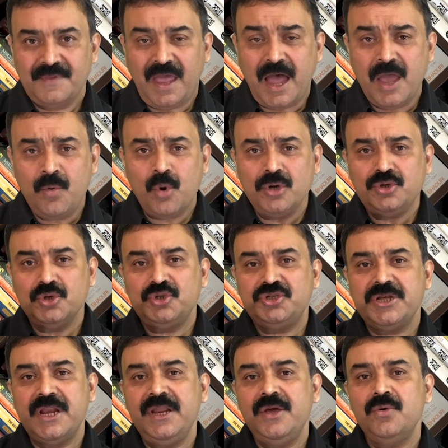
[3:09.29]
I want to
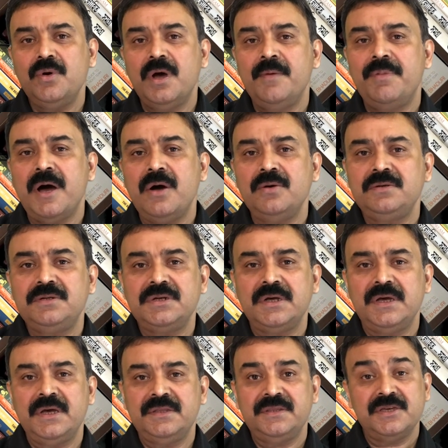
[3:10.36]
tell you
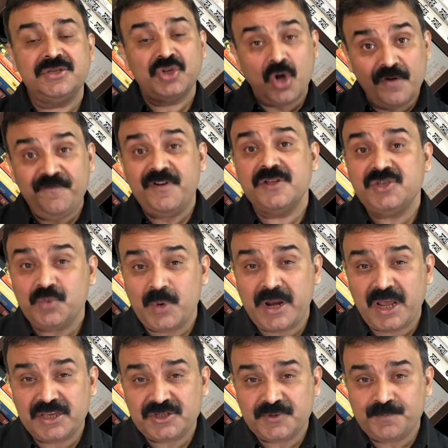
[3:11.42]
about this conference where
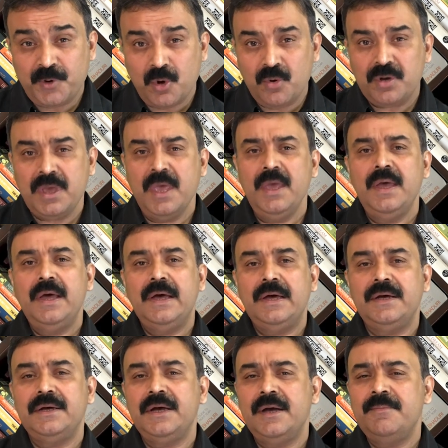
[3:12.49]
I spoke
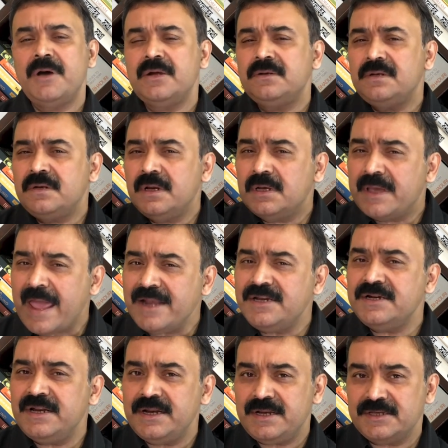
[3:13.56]
about
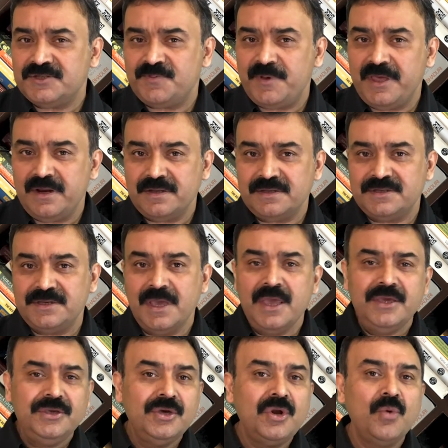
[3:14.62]
candidate experience.
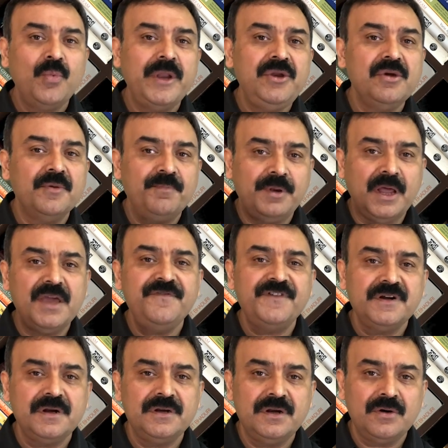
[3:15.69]
You know, when you apply
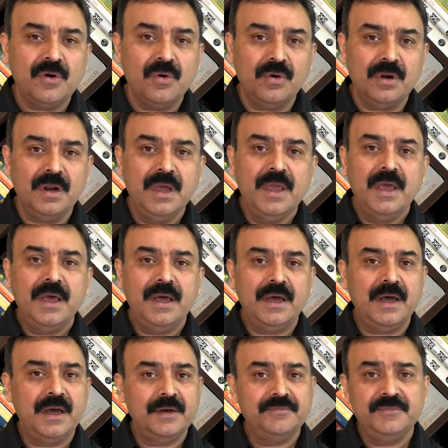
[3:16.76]
for a role,
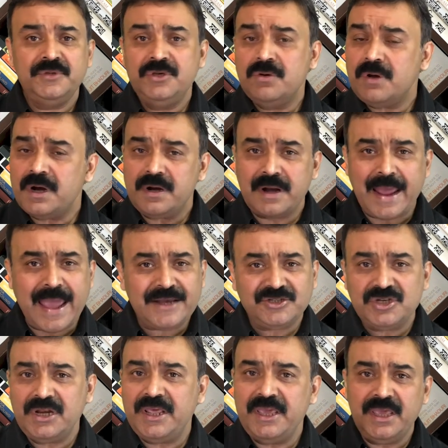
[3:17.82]
you are
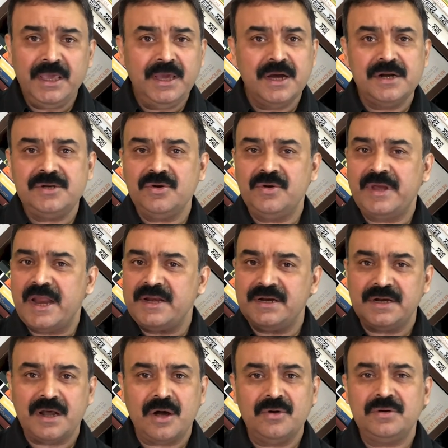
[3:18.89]
actually eager to get it
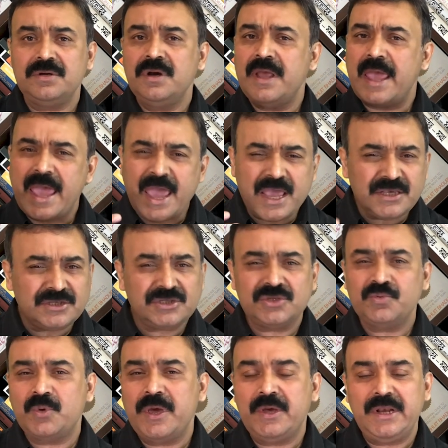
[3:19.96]
out as
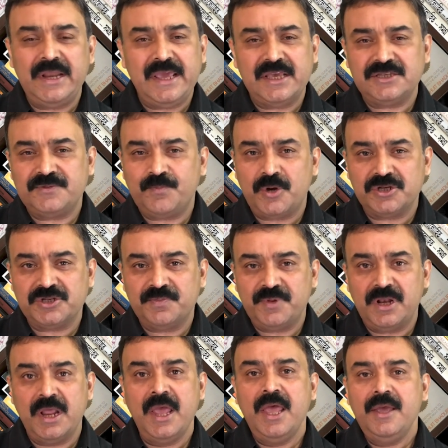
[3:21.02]
quickly as
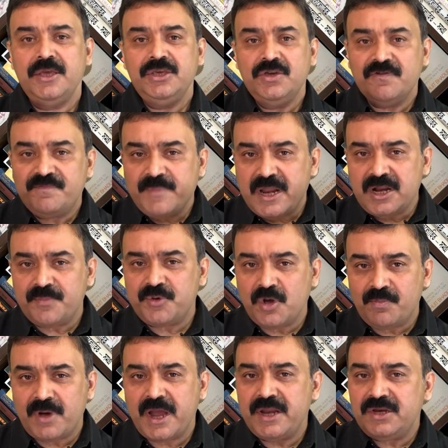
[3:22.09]
possible. You've made up your
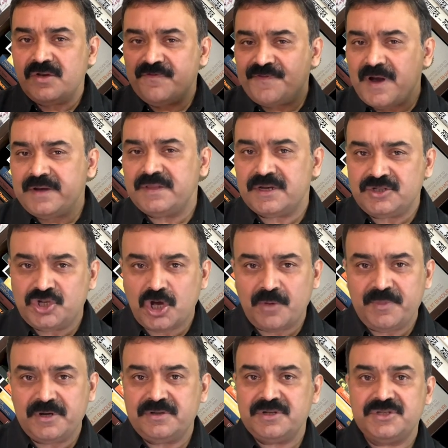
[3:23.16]
mind, you find that
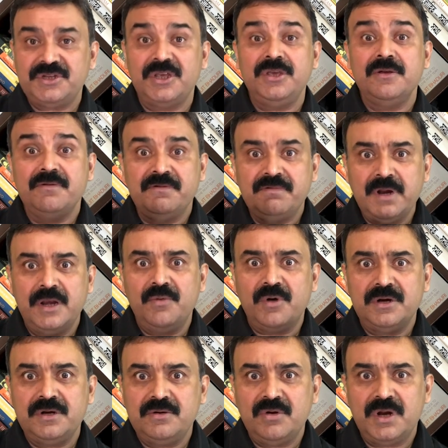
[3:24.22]
job interesting, you really
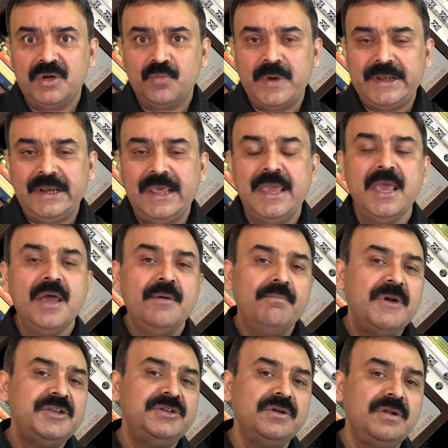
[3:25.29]
want to do it quickly,
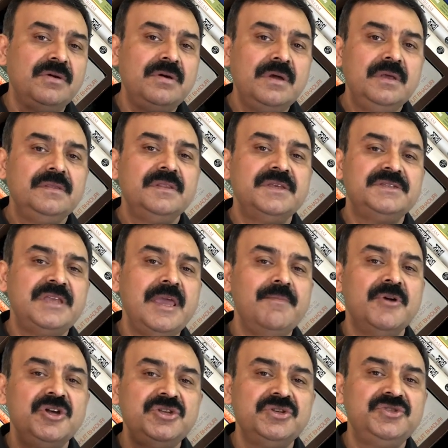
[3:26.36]
but you know, the same
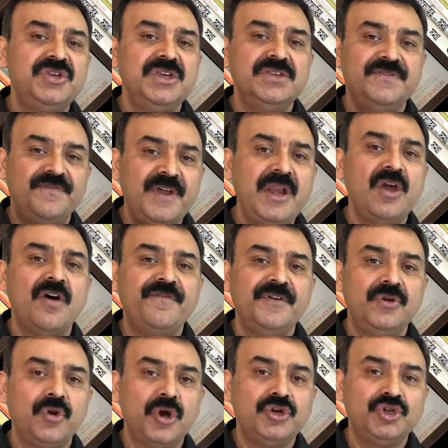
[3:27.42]
urgency is very often not